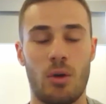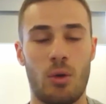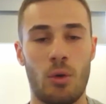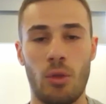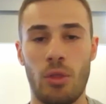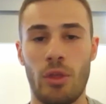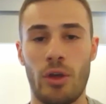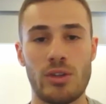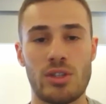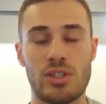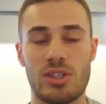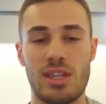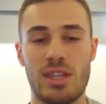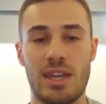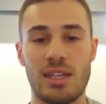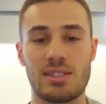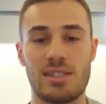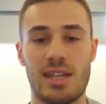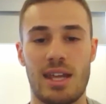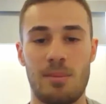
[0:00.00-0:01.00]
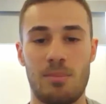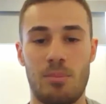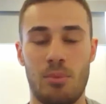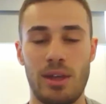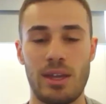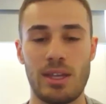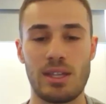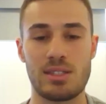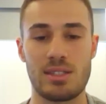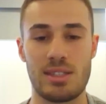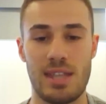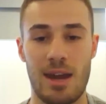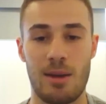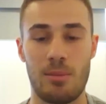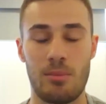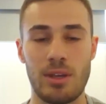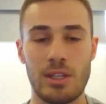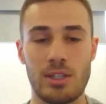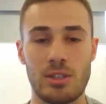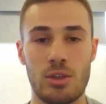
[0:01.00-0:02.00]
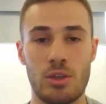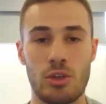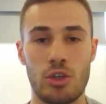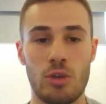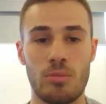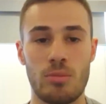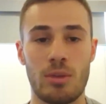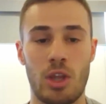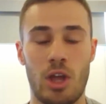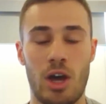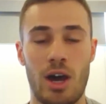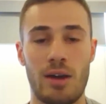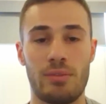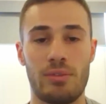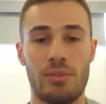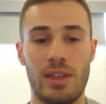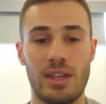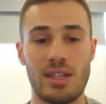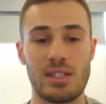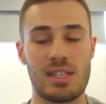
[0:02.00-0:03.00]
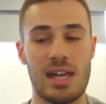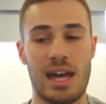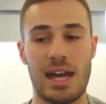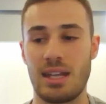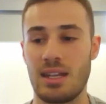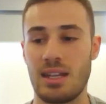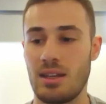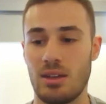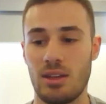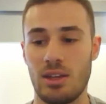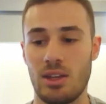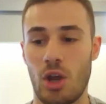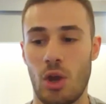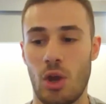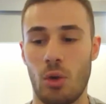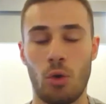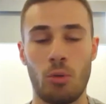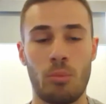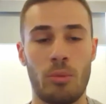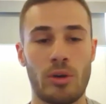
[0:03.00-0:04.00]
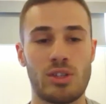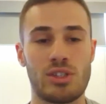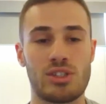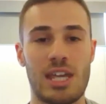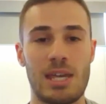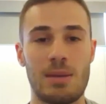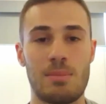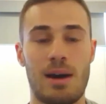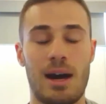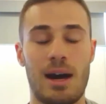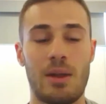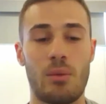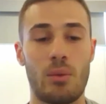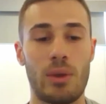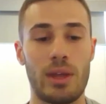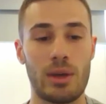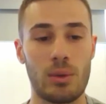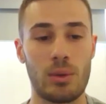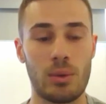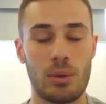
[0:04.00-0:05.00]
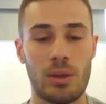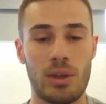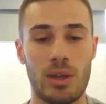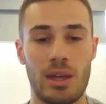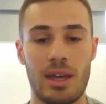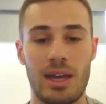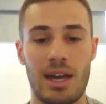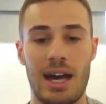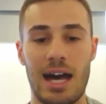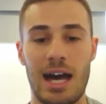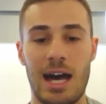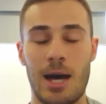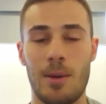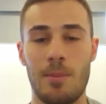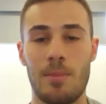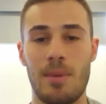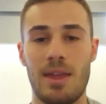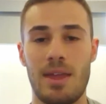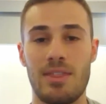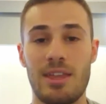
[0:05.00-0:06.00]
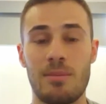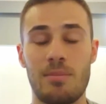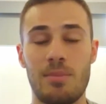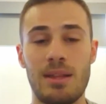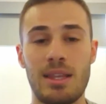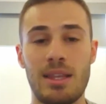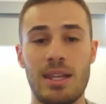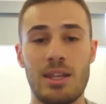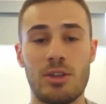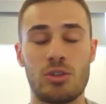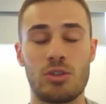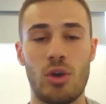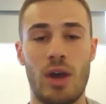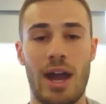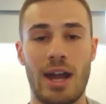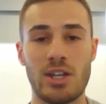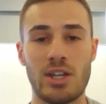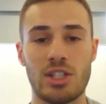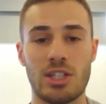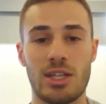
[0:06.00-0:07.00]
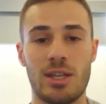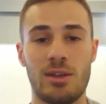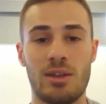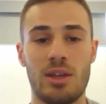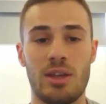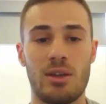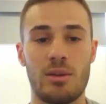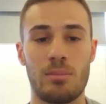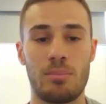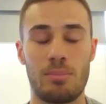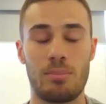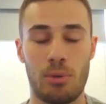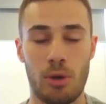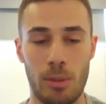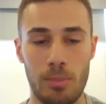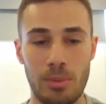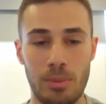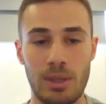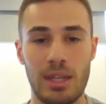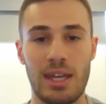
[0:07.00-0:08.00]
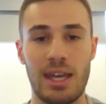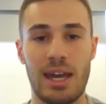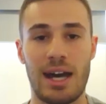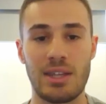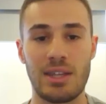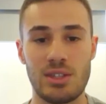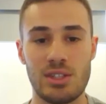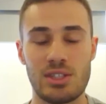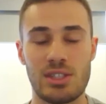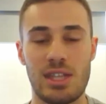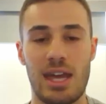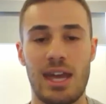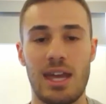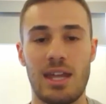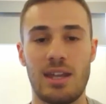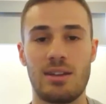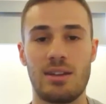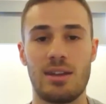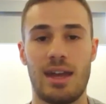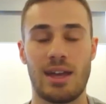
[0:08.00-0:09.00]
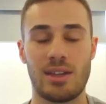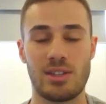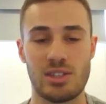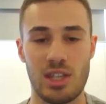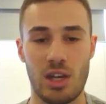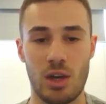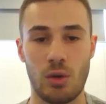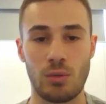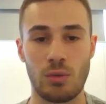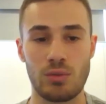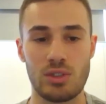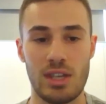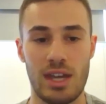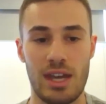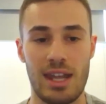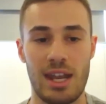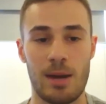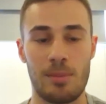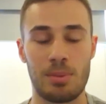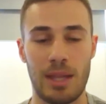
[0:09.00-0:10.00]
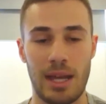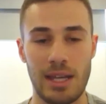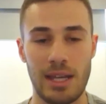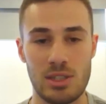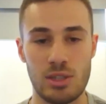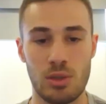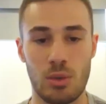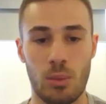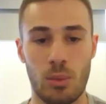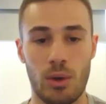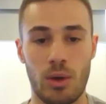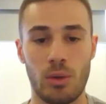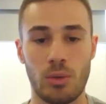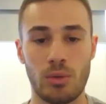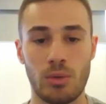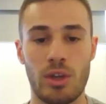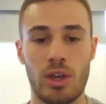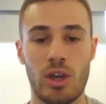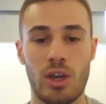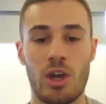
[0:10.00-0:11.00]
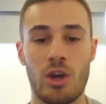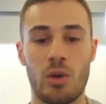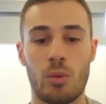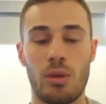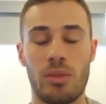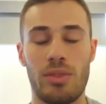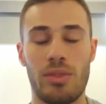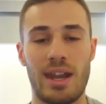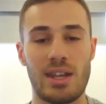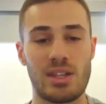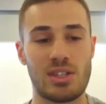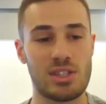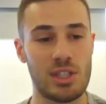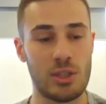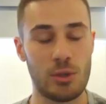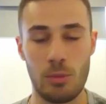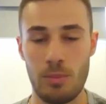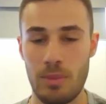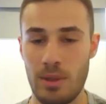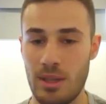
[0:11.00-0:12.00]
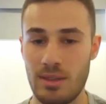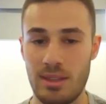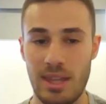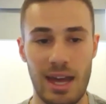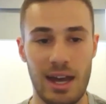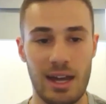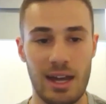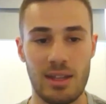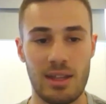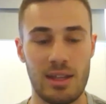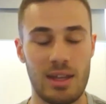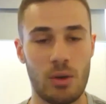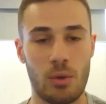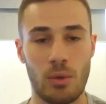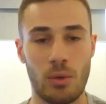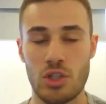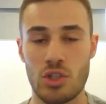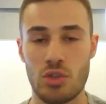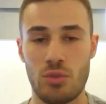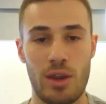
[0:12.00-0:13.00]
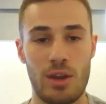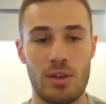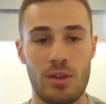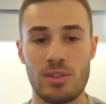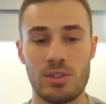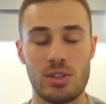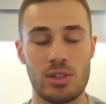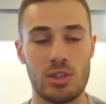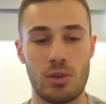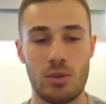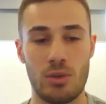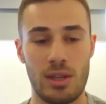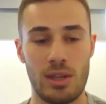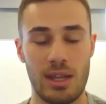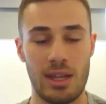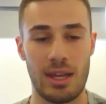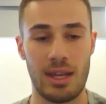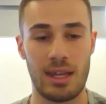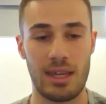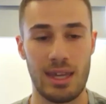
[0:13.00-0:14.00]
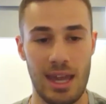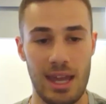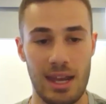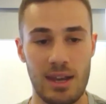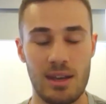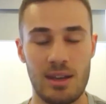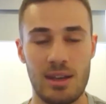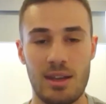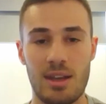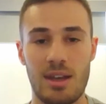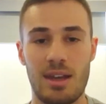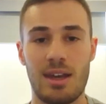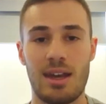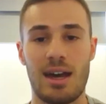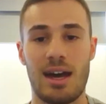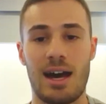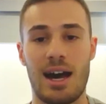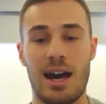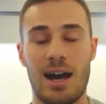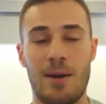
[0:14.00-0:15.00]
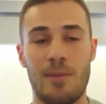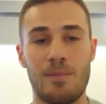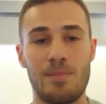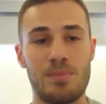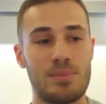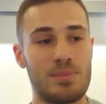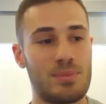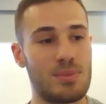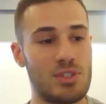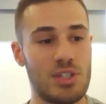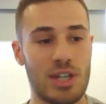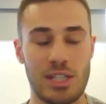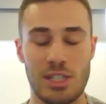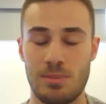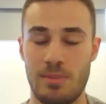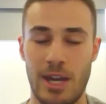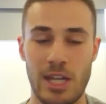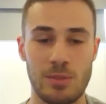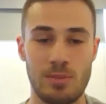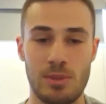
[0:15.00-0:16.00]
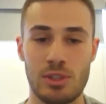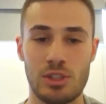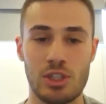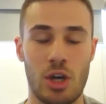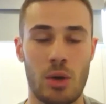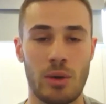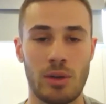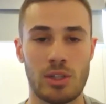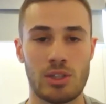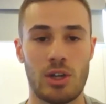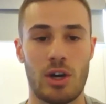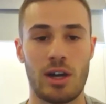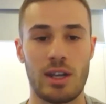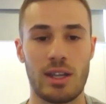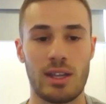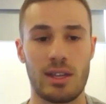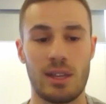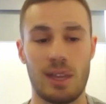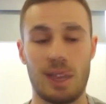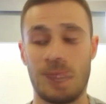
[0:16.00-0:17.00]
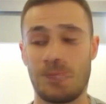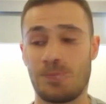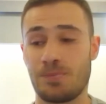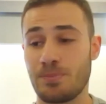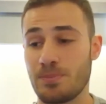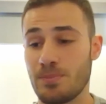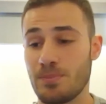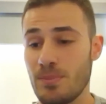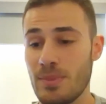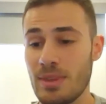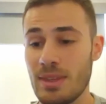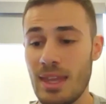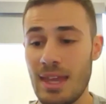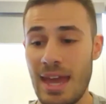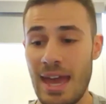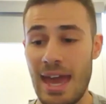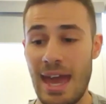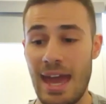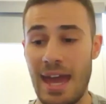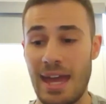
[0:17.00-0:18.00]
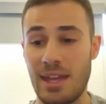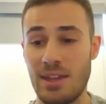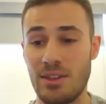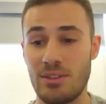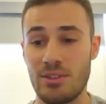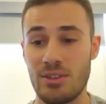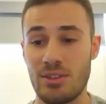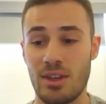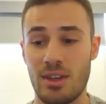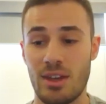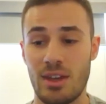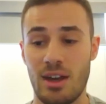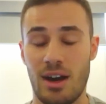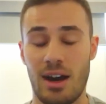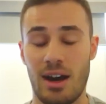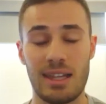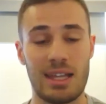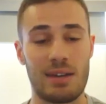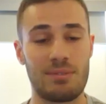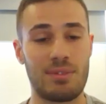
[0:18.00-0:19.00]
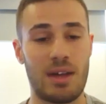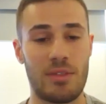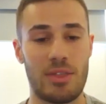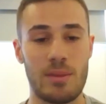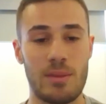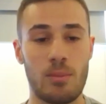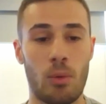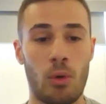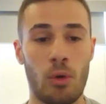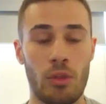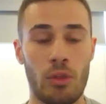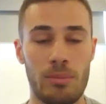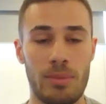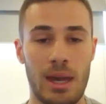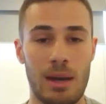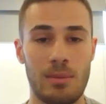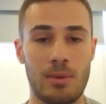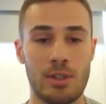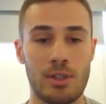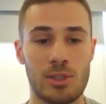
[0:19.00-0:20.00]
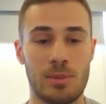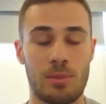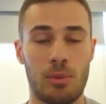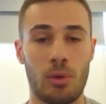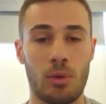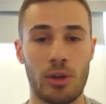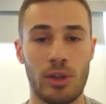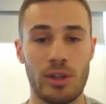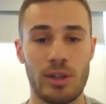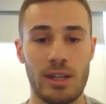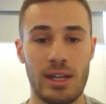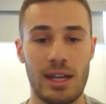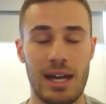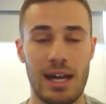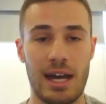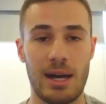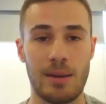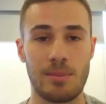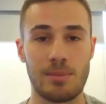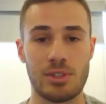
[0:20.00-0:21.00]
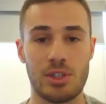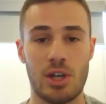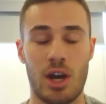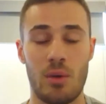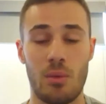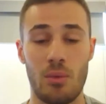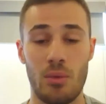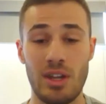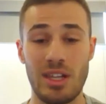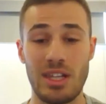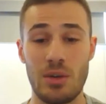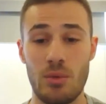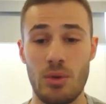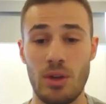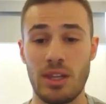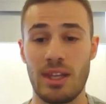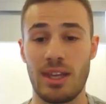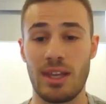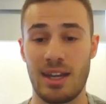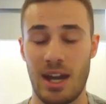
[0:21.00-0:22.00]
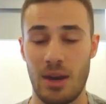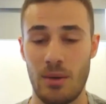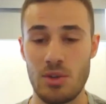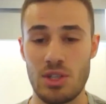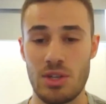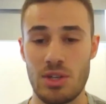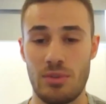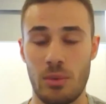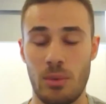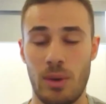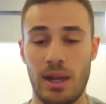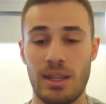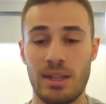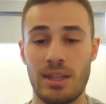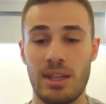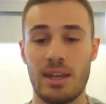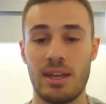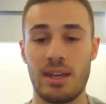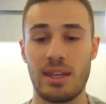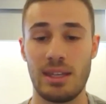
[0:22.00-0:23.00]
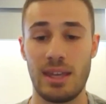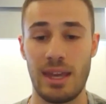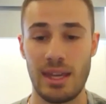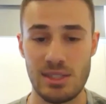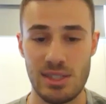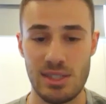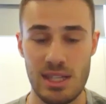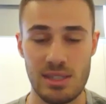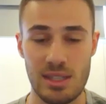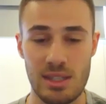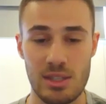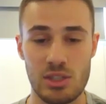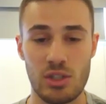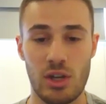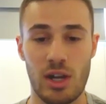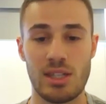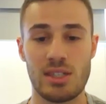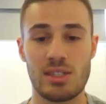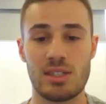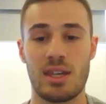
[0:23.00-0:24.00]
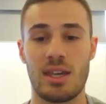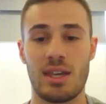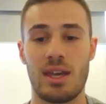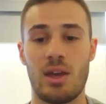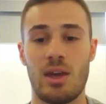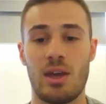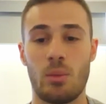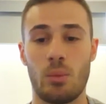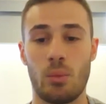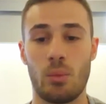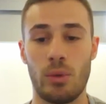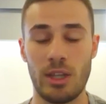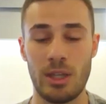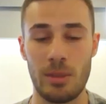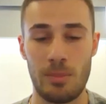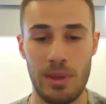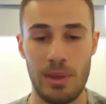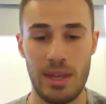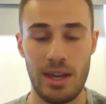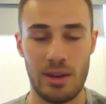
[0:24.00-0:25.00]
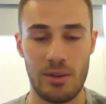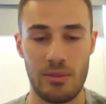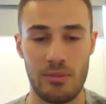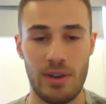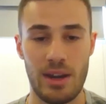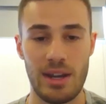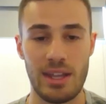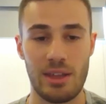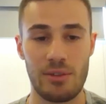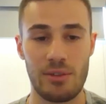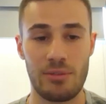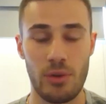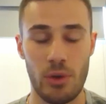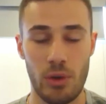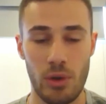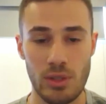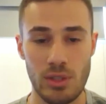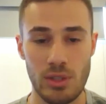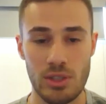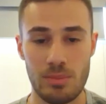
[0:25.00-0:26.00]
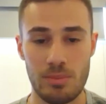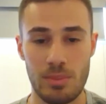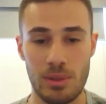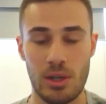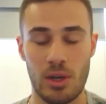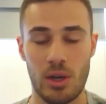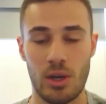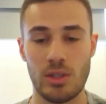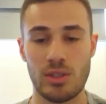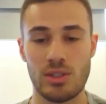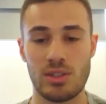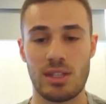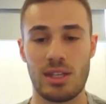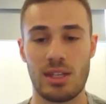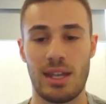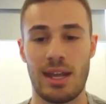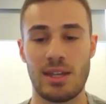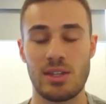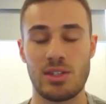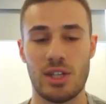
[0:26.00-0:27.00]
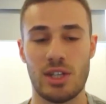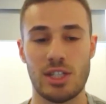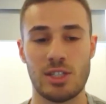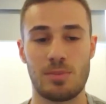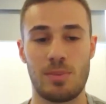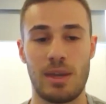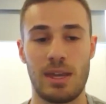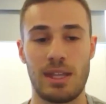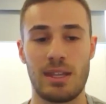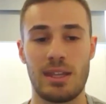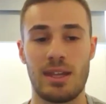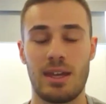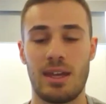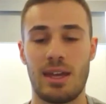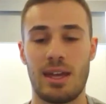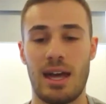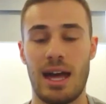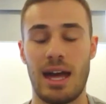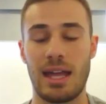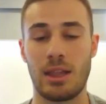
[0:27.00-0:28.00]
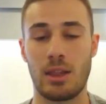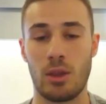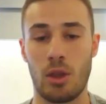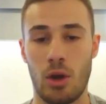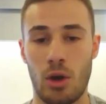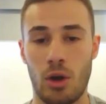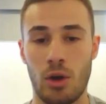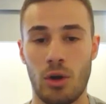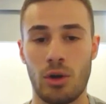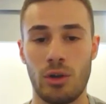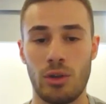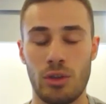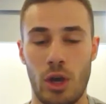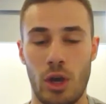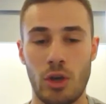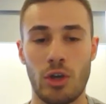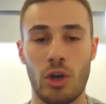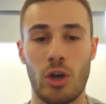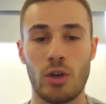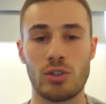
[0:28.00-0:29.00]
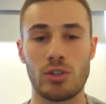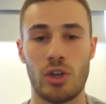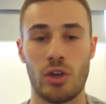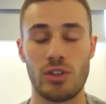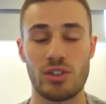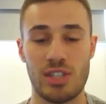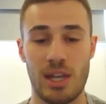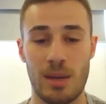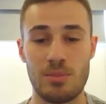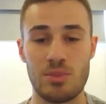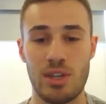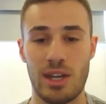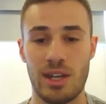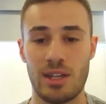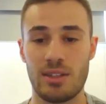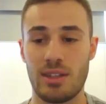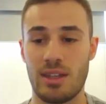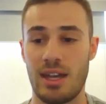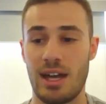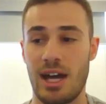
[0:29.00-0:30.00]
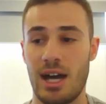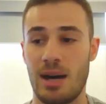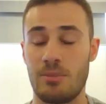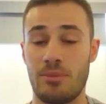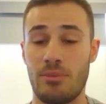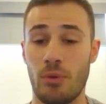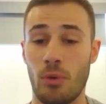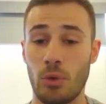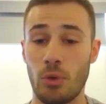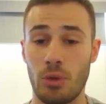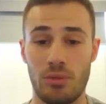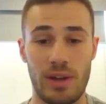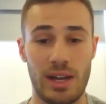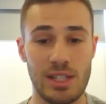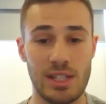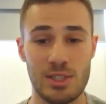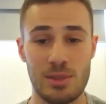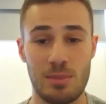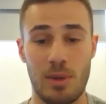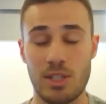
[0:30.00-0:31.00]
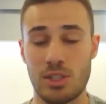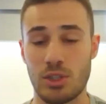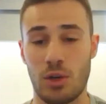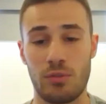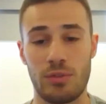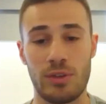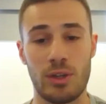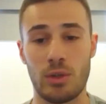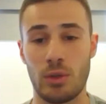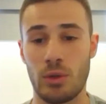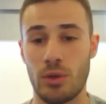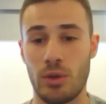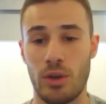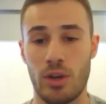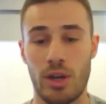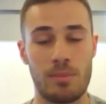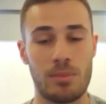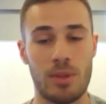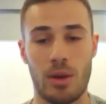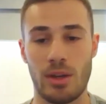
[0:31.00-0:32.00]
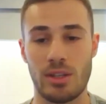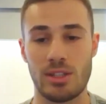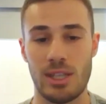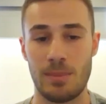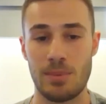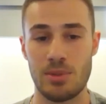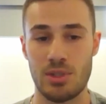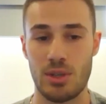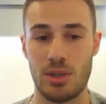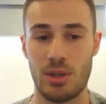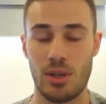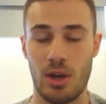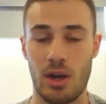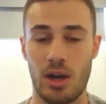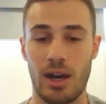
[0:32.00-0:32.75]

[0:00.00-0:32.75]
all those things that it brings now brings to the human life, things that you know almost seem unreal, um, and the ability to actually properly understand ourselves and our place in the world without a single bit of doubt or a shred of insecurity again um, just makes me so excited and i love nothing more than be able to support it um, so i really really encourage everyone yes, these insights will appear confronting at first because it has just been a long no-go zone subject um, for all of us, myself included. I'm no exception.